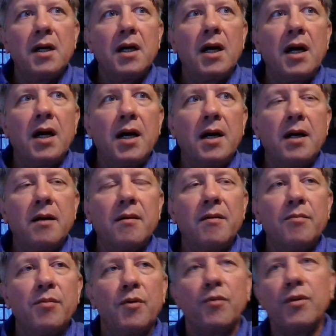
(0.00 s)

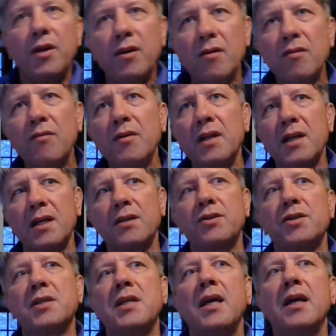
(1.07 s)
but you don't really
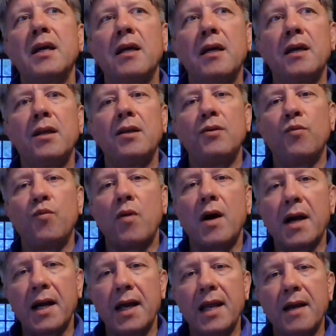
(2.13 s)
understand
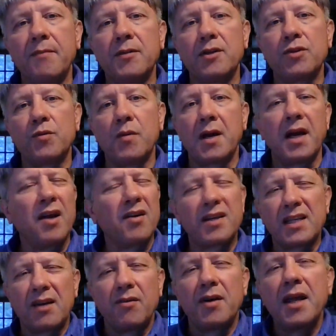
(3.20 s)
why I am this way, or et cetera.